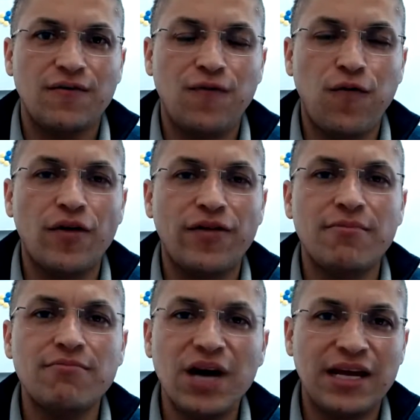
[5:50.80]
for the
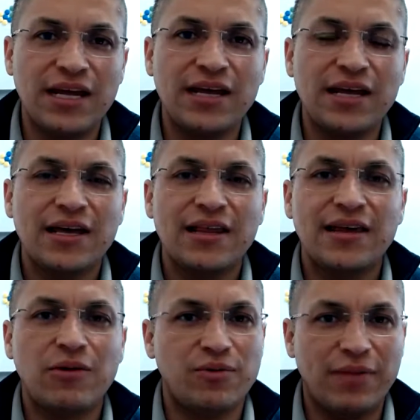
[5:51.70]
money
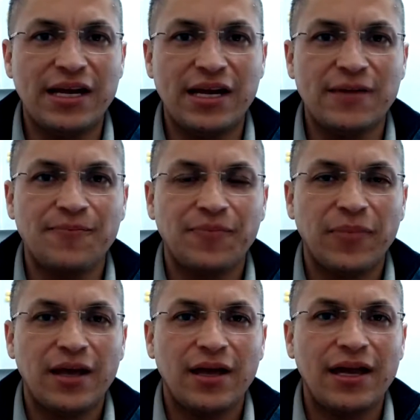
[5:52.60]
that we're making.
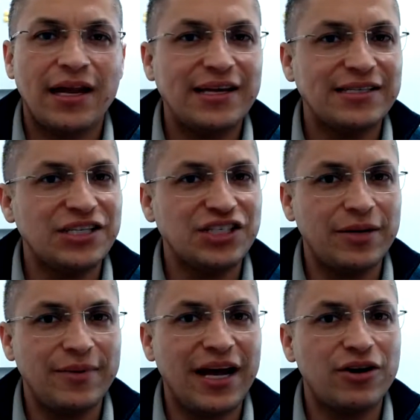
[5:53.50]
And ladies and
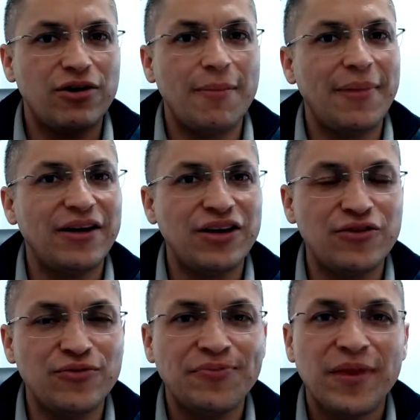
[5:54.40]
gentlemen, I don't know about
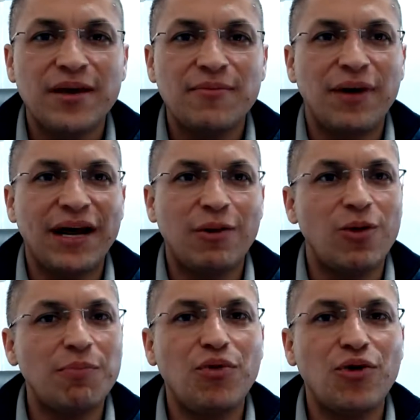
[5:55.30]
you, but at
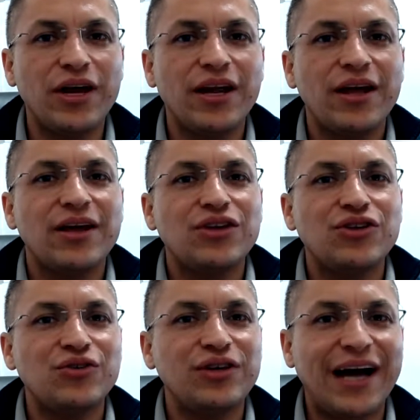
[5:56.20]
one point,
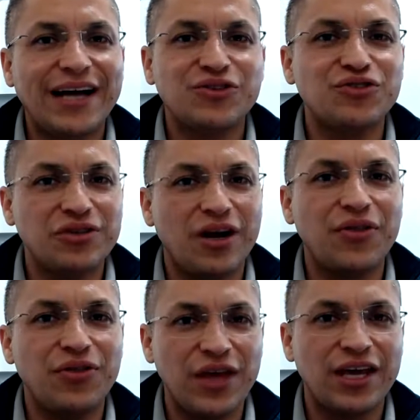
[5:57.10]
you got to
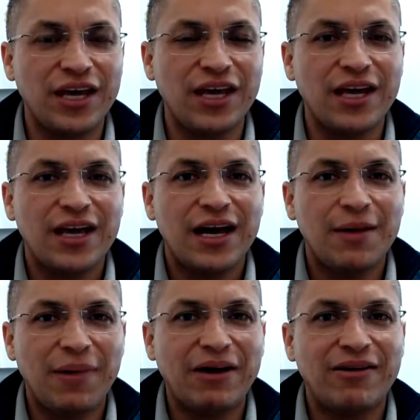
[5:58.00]
start thinking
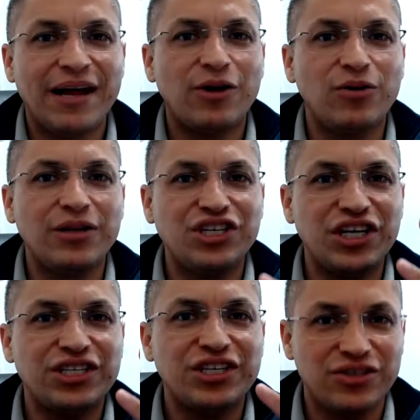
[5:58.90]
about not only
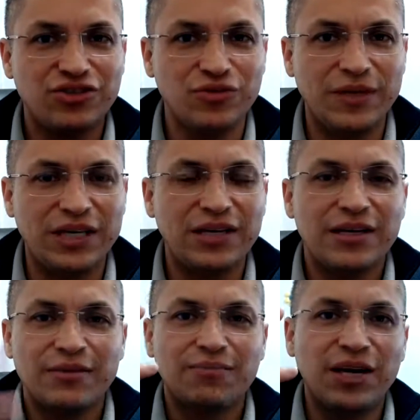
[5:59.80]
just consuming,
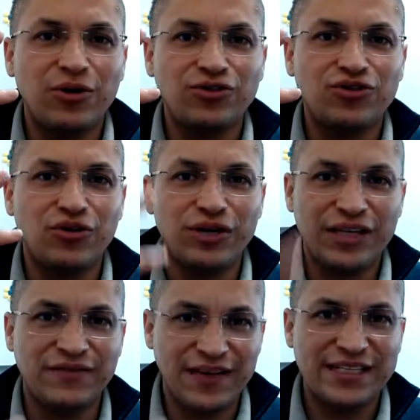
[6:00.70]
but also
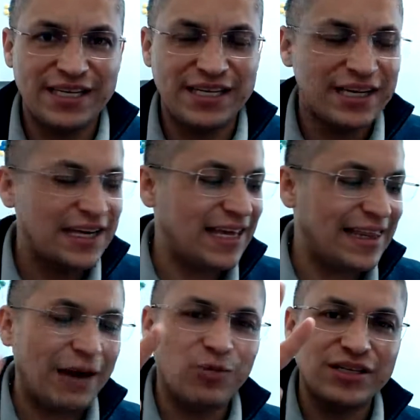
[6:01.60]
investing. And
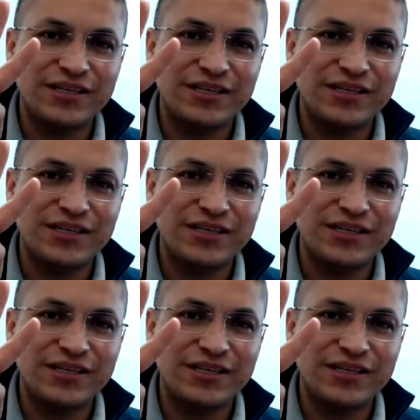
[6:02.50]
that was